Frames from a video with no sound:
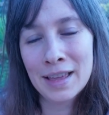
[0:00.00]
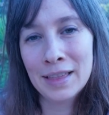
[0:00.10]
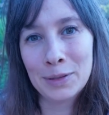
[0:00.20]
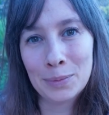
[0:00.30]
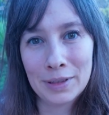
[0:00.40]

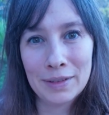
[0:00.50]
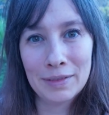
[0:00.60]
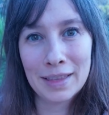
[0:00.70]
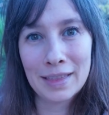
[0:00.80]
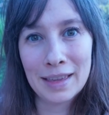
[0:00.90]
These were
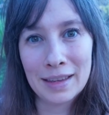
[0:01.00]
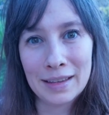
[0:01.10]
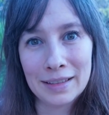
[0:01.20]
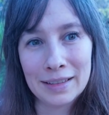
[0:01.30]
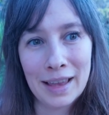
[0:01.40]
living
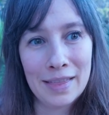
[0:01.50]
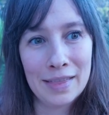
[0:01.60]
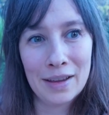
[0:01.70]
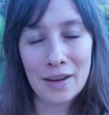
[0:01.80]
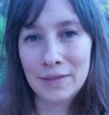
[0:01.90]
things,
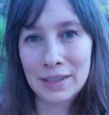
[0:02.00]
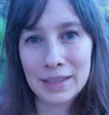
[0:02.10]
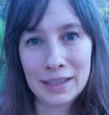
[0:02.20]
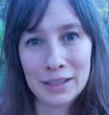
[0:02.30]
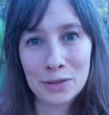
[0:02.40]
and they
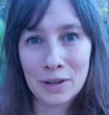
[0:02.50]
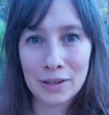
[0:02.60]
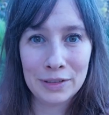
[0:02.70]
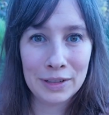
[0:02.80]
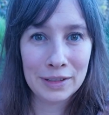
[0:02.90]
obviously
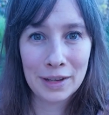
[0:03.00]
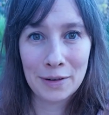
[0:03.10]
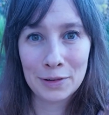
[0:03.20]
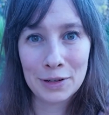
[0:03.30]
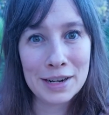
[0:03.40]
struggled and
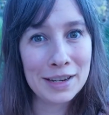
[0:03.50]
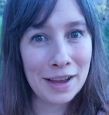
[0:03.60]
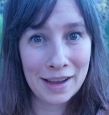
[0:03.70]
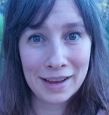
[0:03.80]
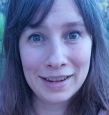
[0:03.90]
suffered and
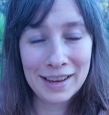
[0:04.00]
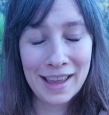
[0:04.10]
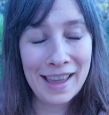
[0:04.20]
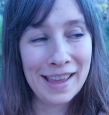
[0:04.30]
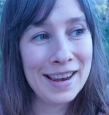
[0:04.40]
died,
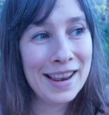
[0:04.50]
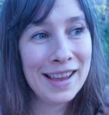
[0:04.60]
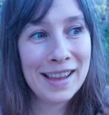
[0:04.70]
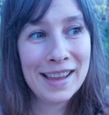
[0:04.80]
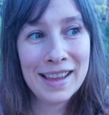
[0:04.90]
and
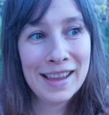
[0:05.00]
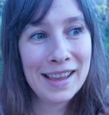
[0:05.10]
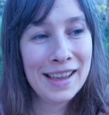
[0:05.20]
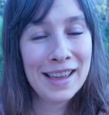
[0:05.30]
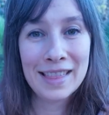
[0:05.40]

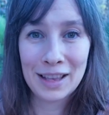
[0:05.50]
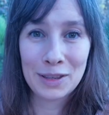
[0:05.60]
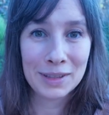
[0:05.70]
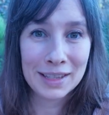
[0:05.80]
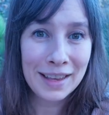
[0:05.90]

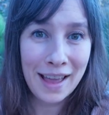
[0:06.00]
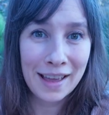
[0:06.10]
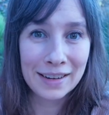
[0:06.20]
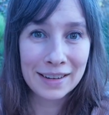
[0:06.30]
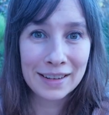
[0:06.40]
that's really
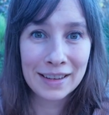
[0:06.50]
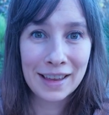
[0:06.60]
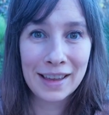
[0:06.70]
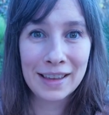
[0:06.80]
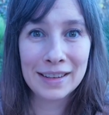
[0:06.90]
sad.
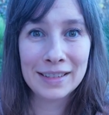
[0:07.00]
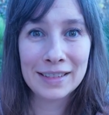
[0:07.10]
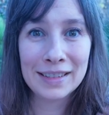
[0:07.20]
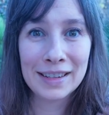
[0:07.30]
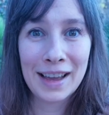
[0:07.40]

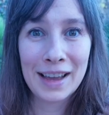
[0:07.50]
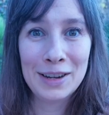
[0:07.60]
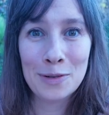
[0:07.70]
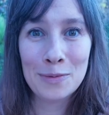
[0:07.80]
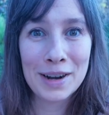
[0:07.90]
And I
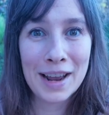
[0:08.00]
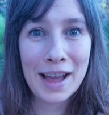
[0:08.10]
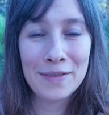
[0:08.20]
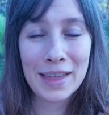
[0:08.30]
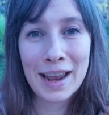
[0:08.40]
don't want to
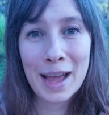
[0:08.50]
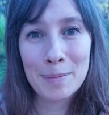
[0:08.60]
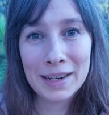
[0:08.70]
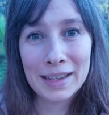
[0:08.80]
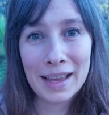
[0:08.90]
have that
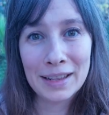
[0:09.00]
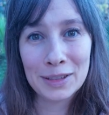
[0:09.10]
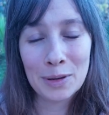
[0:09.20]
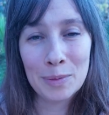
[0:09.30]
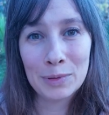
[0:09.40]
happen again,
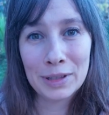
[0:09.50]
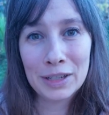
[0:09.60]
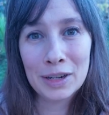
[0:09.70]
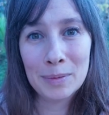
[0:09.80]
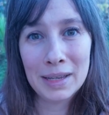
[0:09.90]
so I'm really
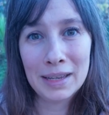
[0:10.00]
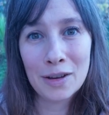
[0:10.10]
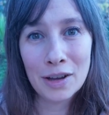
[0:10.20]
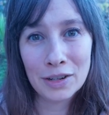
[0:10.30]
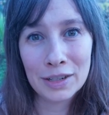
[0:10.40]
going to be
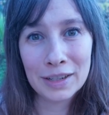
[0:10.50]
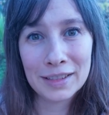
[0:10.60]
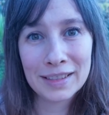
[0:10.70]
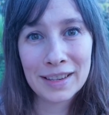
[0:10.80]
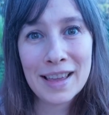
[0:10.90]

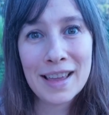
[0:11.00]
conscious